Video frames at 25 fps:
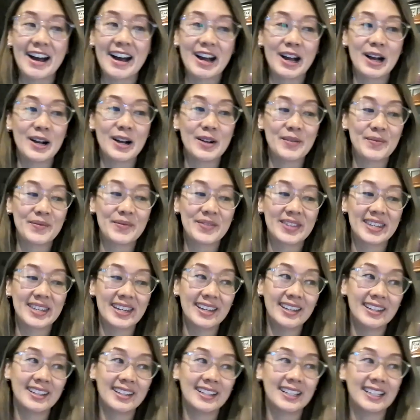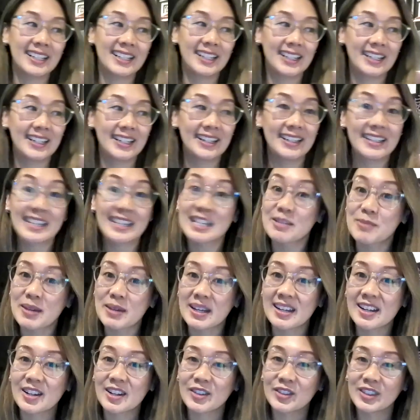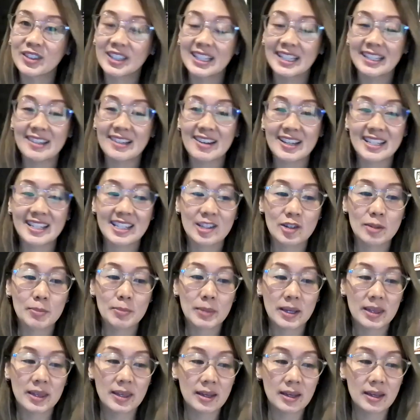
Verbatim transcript: Um yeah, uh it's been a really nice trip.